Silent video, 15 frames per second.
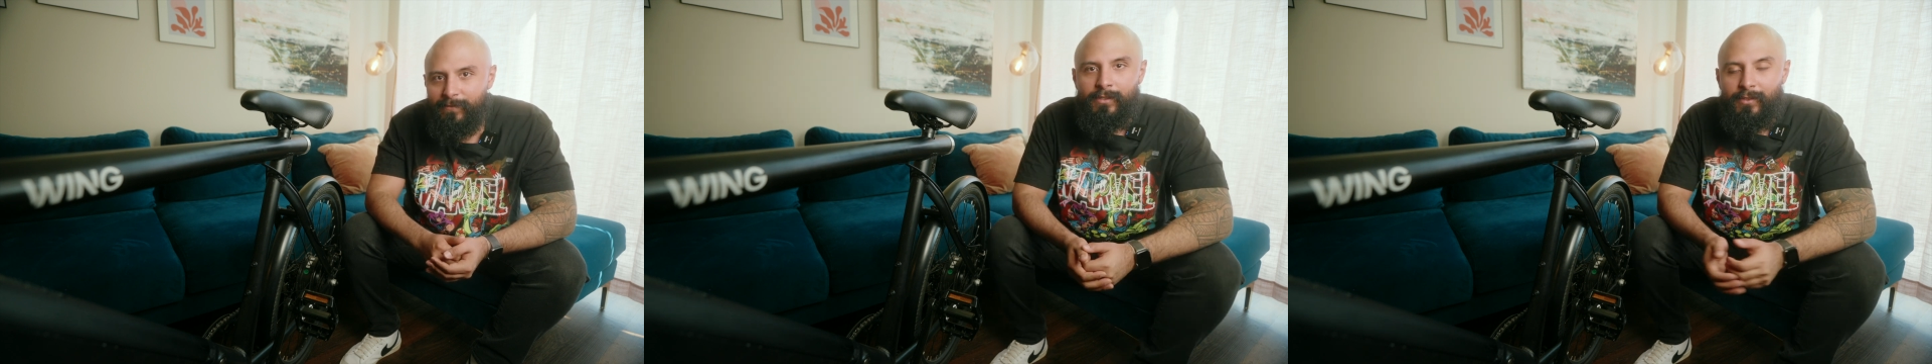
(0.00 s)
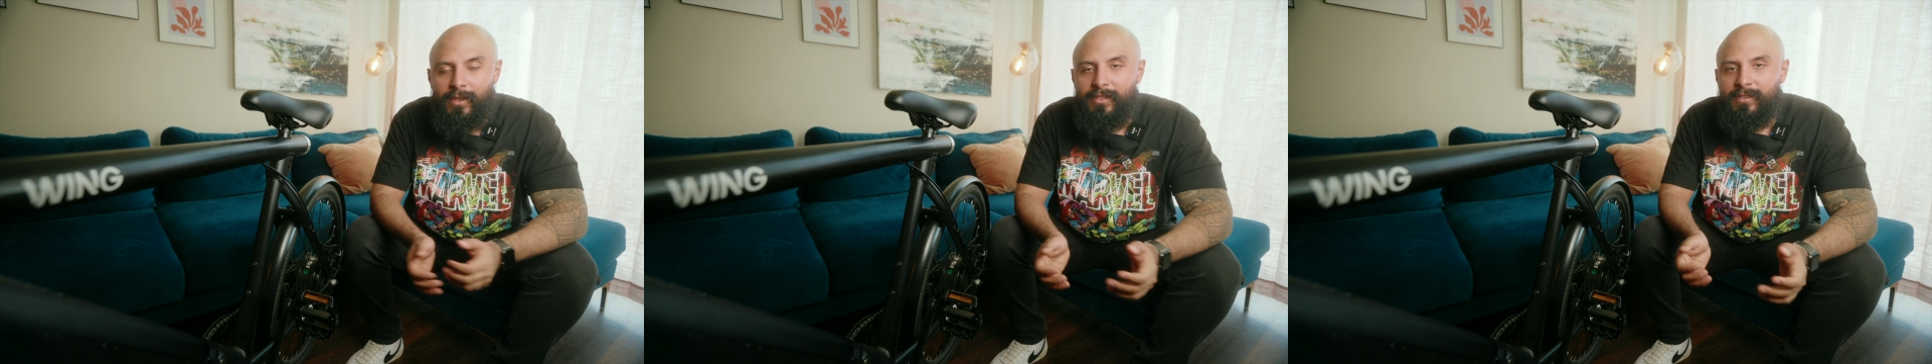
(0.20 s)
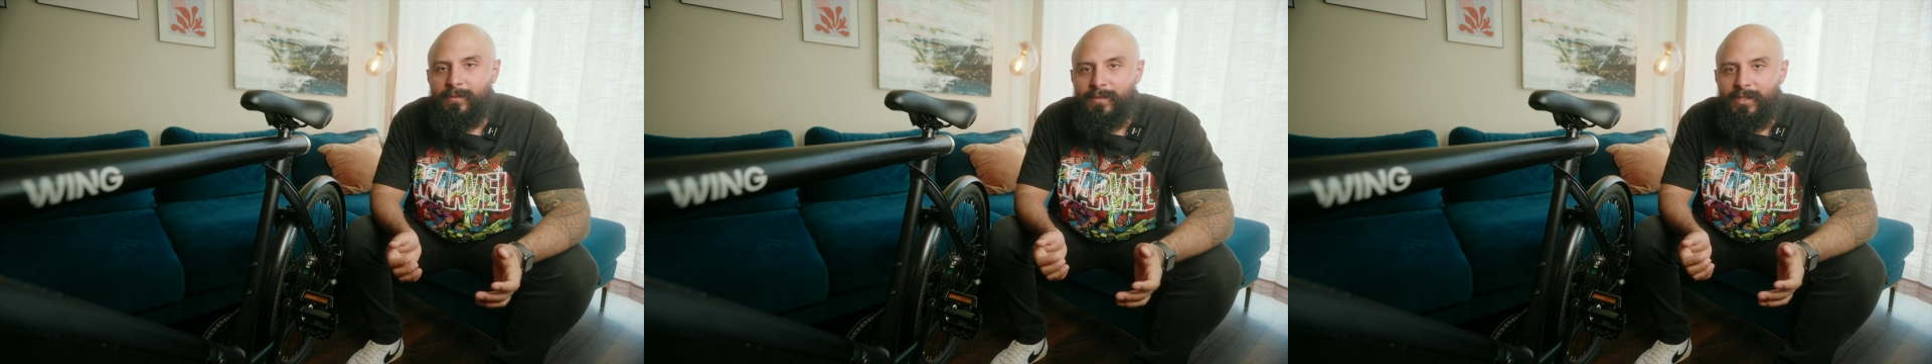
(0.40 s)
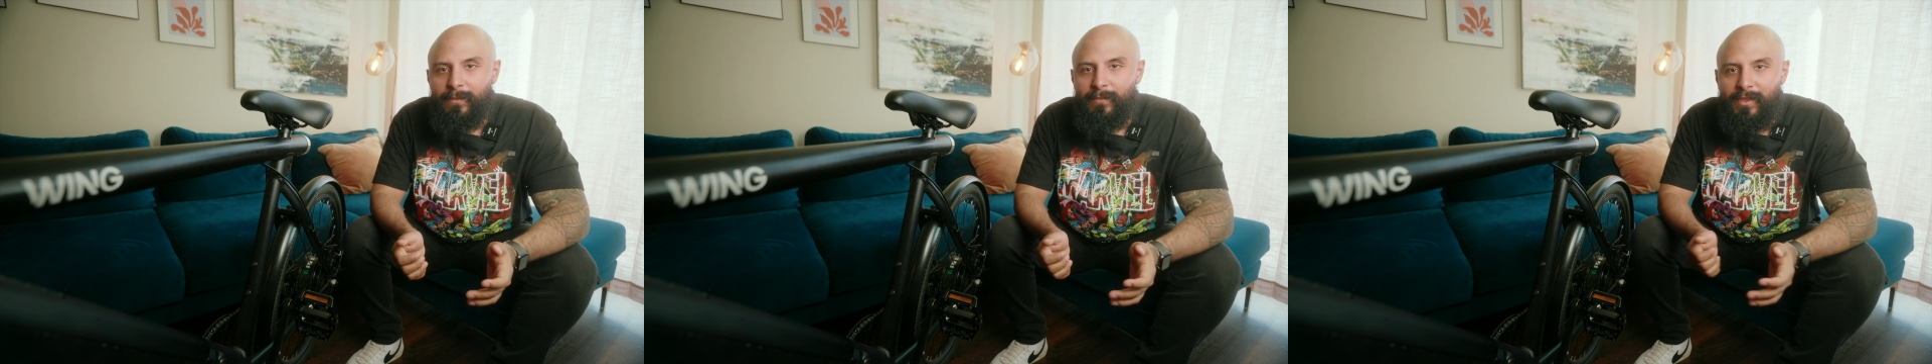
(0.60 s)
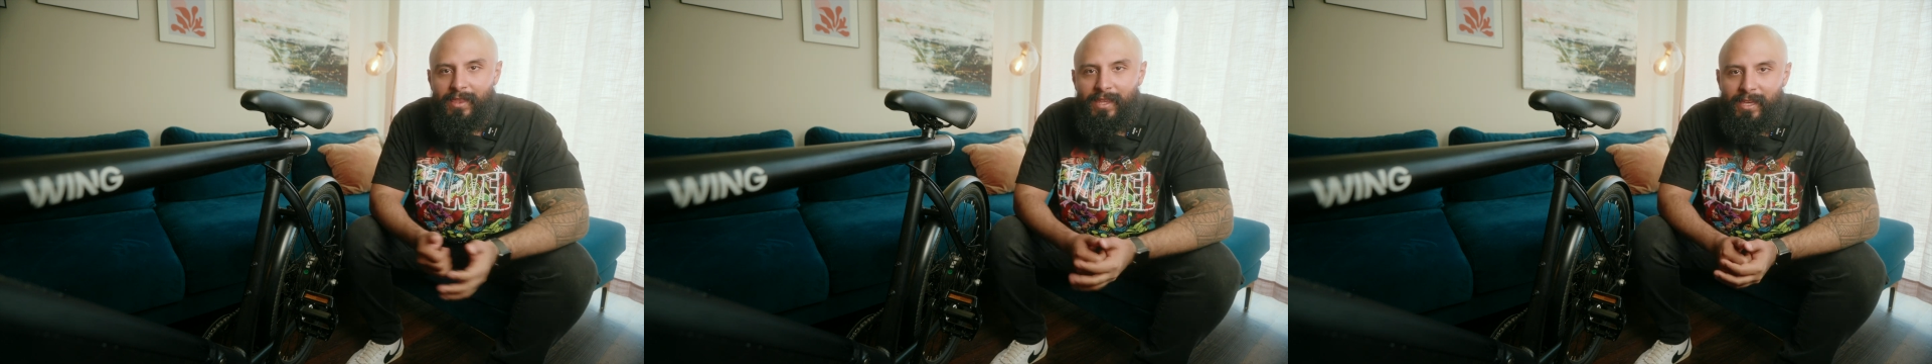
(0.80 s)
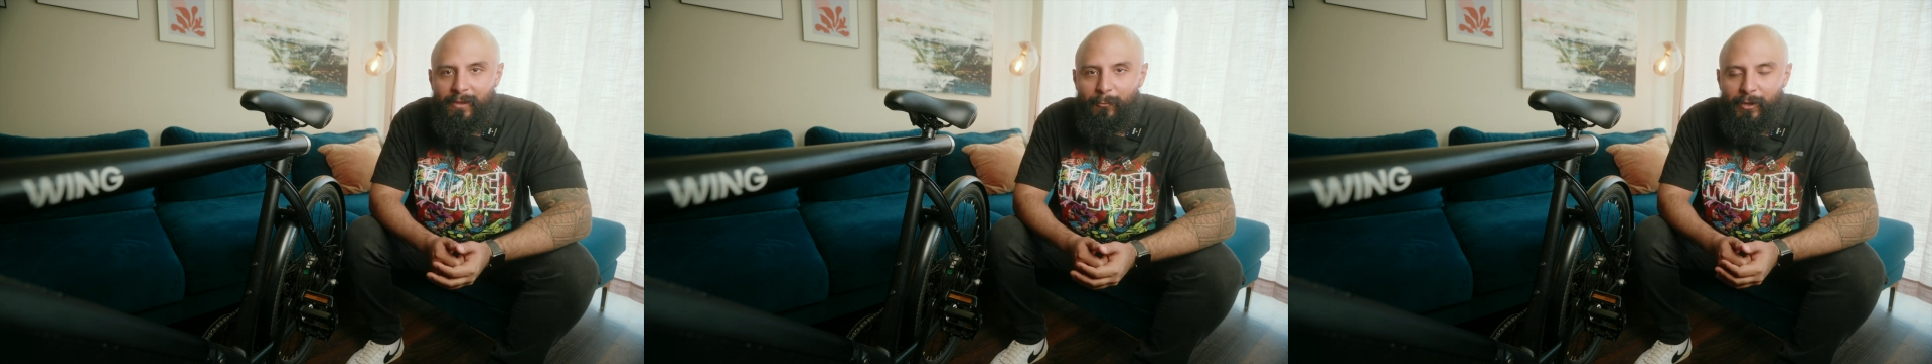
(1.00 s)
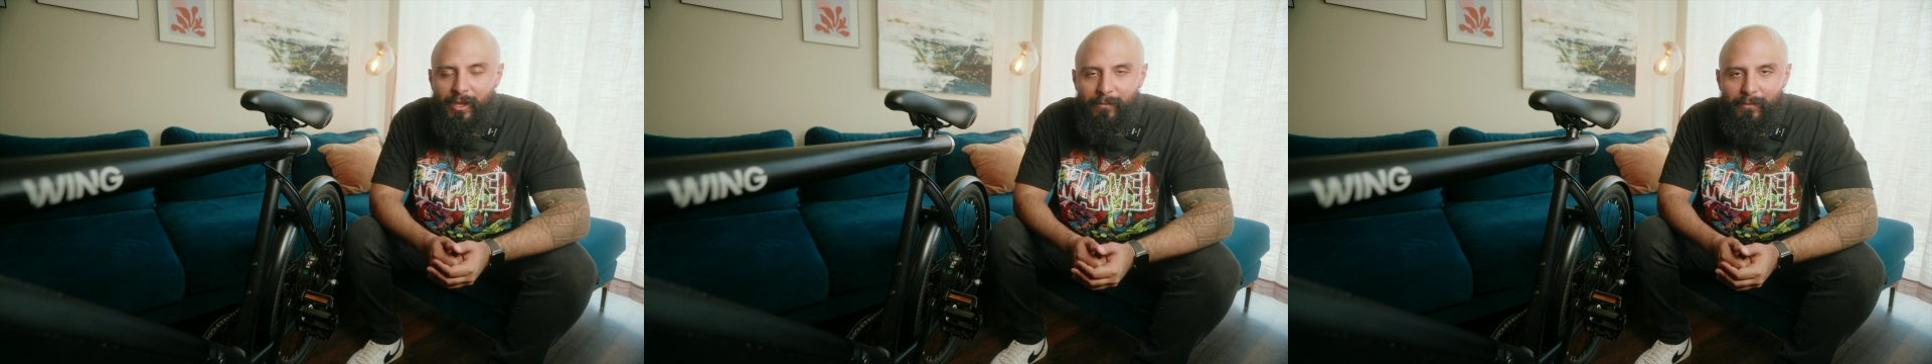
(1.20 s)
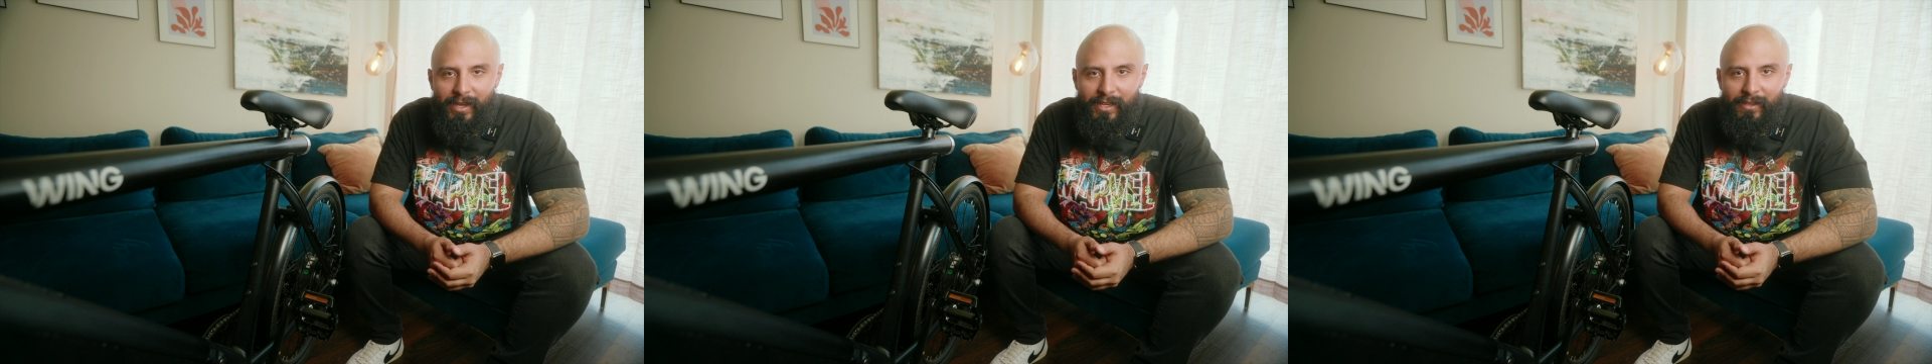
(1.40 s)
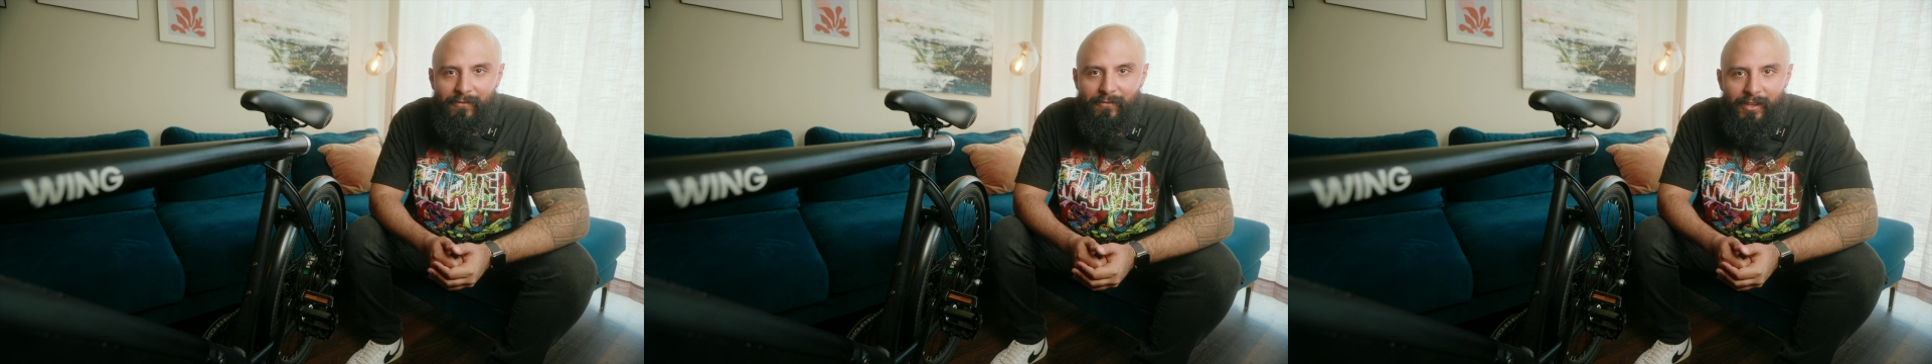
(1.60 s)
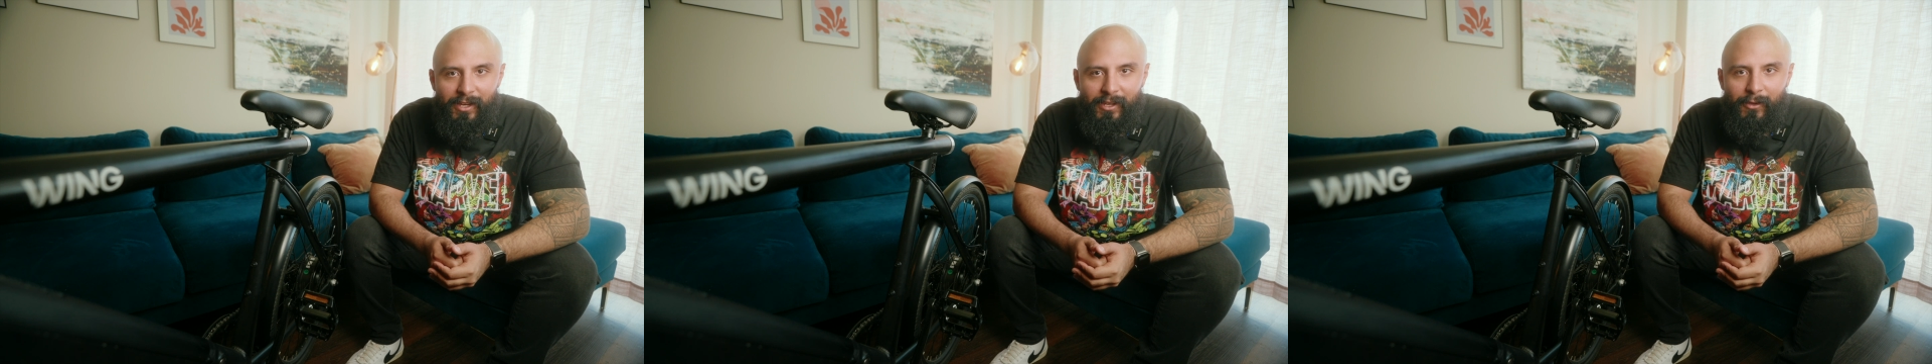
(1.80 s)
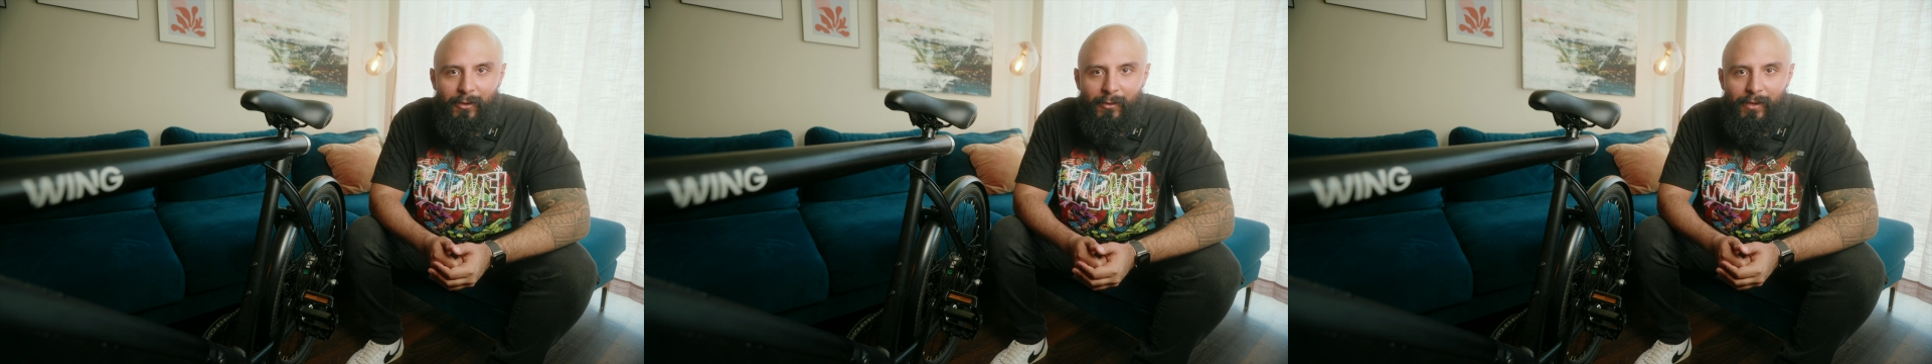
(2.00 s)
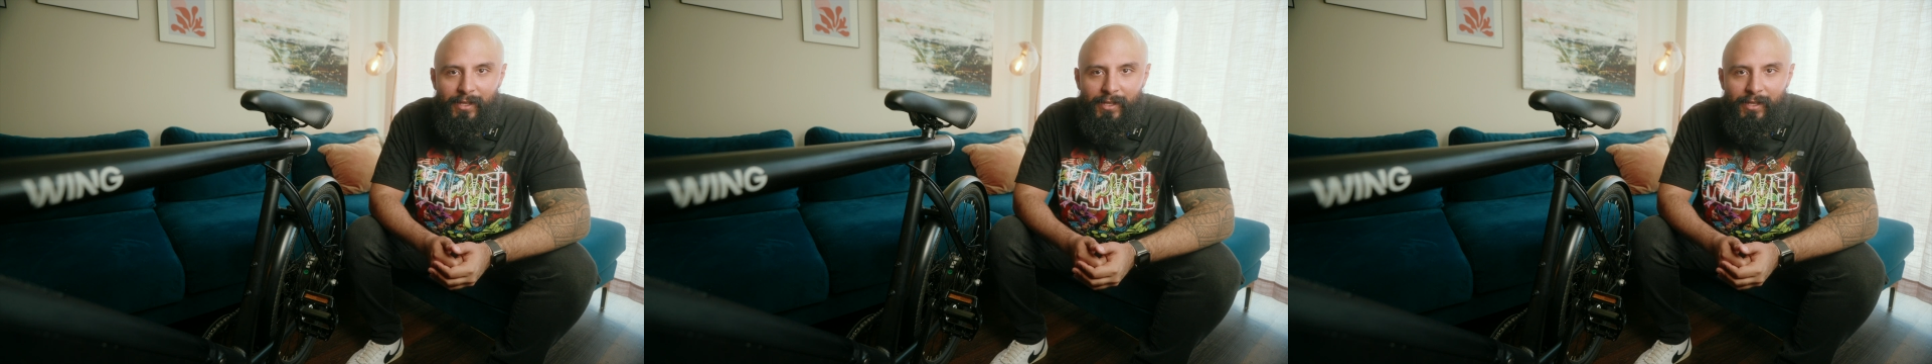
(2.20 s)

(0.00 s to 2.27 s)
So that sums up the WingBike video.